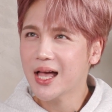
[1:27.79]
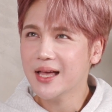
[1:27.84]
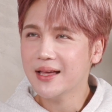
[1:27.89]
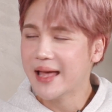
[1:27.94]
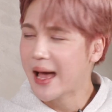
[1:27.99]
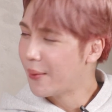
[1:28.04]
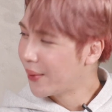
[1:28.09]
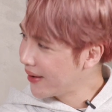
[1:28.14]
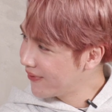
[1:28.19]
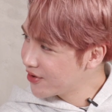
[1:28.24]

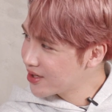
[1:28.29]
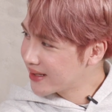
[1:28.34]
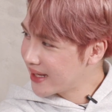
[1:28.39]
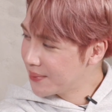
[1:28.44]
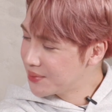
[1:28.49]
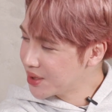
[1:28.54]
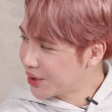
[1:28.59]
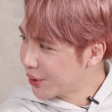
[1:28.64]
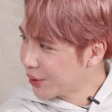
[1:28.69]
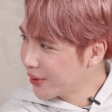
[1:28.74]
Yeah, when I first
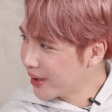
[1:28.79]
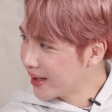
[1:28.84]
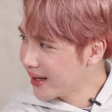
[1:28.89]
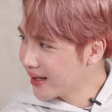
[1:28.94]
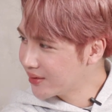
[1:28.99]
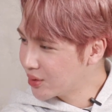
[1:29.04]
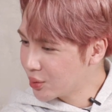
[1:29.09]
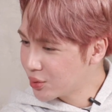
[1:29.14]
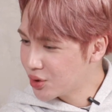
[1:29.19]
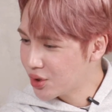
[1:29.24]
came to
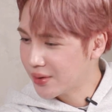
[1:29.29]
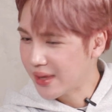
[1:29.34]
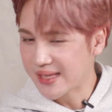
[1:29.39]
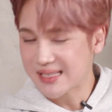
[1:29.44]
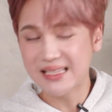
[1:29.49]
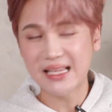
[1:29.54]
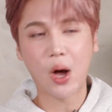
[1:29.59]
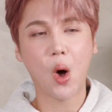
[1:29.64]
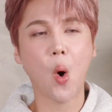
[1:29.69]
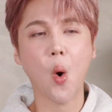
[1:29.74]
Korea, Dongdaemun,
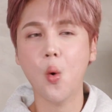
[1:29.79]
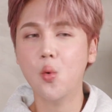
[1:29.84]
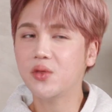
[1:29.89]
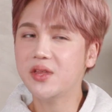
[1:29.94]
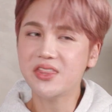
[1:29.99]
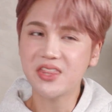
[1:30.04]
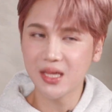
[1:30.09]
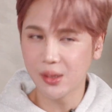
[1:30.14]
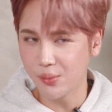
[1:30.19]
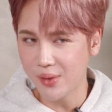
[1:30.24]
that's the
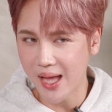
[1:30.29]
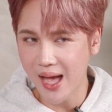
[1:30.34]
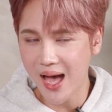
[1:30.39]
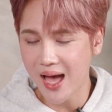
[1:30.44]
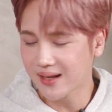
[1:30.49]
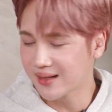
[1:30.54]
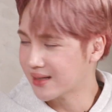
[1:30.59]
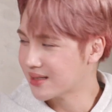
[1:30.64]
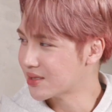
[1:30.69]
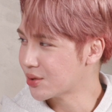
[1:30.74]
only thing we
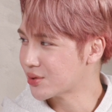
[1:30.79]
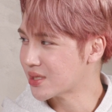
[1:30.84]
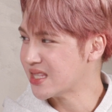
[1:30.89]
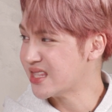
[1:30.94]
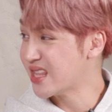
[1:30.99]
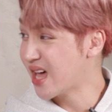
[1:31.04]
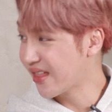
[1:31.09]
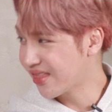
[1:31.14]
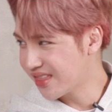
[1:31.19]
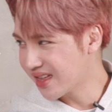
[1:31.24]
had because there's
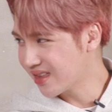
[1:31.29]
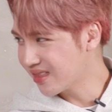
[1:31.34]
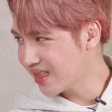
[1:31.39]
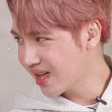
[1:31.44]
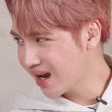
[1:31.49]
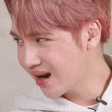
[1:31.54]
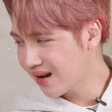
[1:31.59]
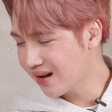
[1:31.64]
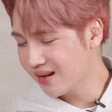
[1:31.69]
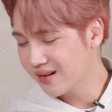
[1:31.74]
nothing
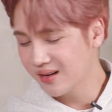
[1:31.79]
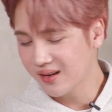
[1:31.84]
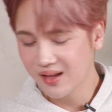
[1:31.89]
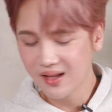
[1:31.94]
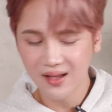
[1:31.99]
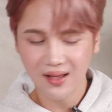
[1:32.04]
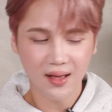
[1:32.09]
there.